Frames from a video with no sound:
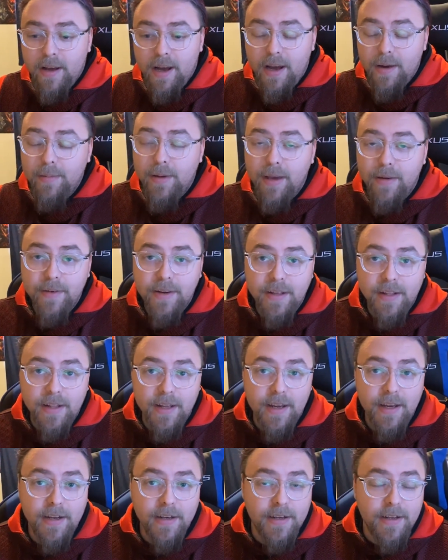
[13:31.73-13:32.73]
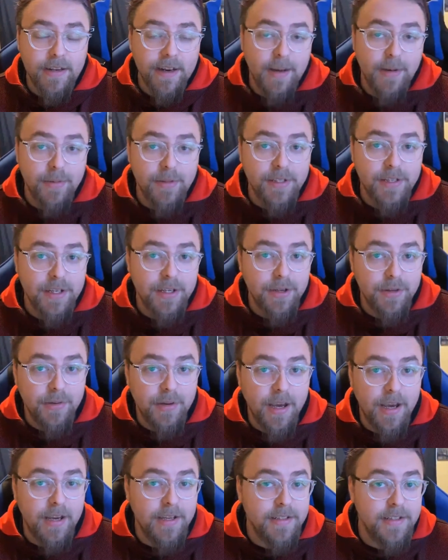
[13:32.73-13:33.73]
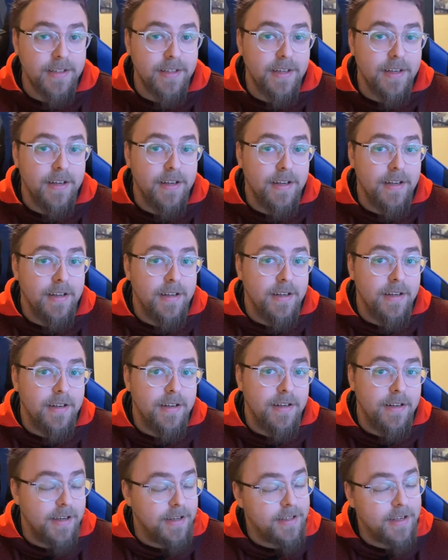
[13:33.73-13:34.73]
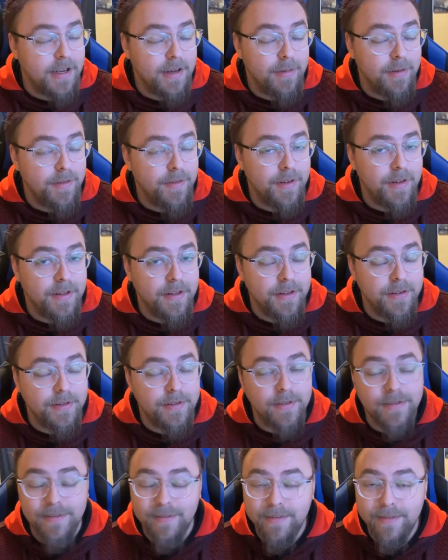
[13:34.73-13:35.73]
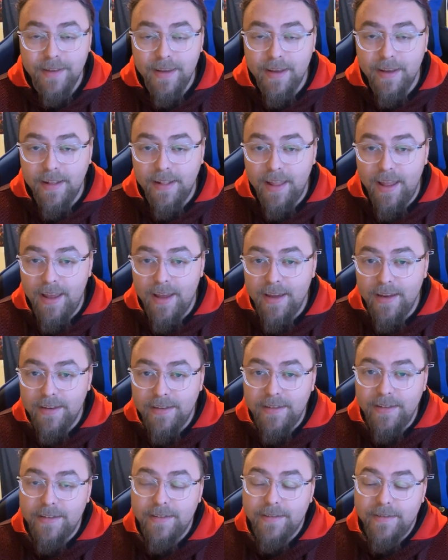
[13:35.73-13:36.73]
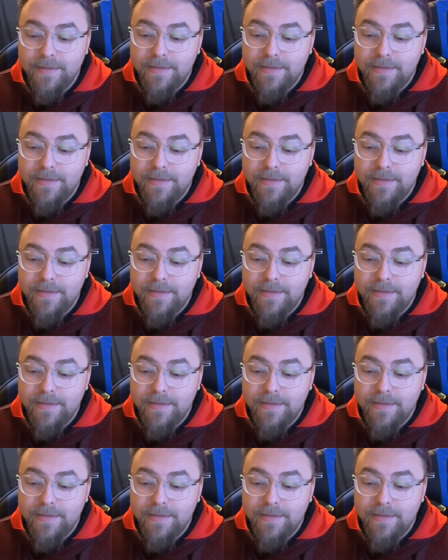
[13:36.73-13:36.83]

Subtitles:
I'm Calvin Klein, and I will see you guys next time you're feeling a little inclined.